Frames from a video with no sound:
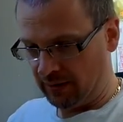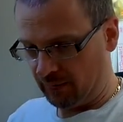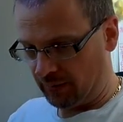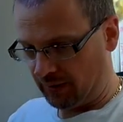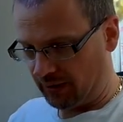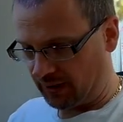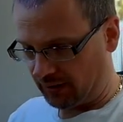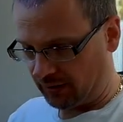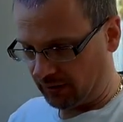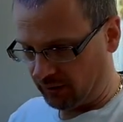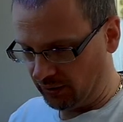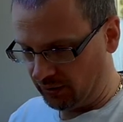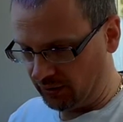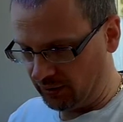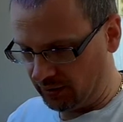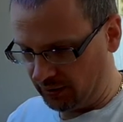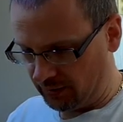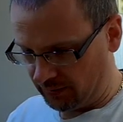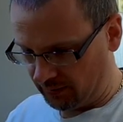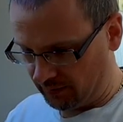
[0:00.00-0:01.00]
But that's
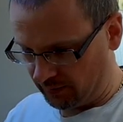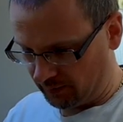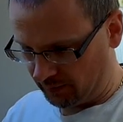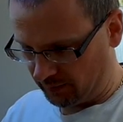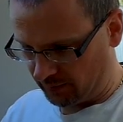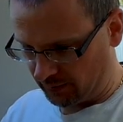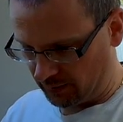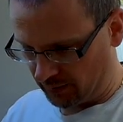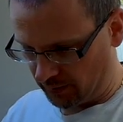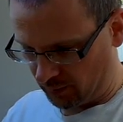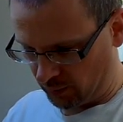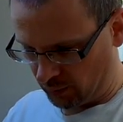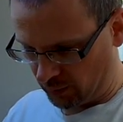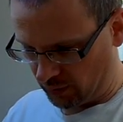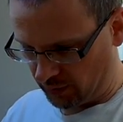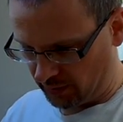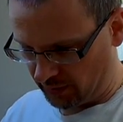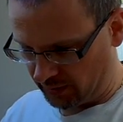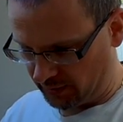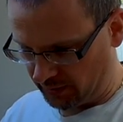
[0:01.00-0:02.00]
good. We've got
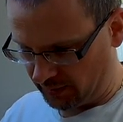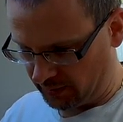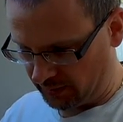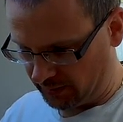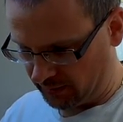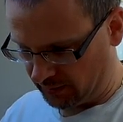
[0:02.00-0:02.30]
wire.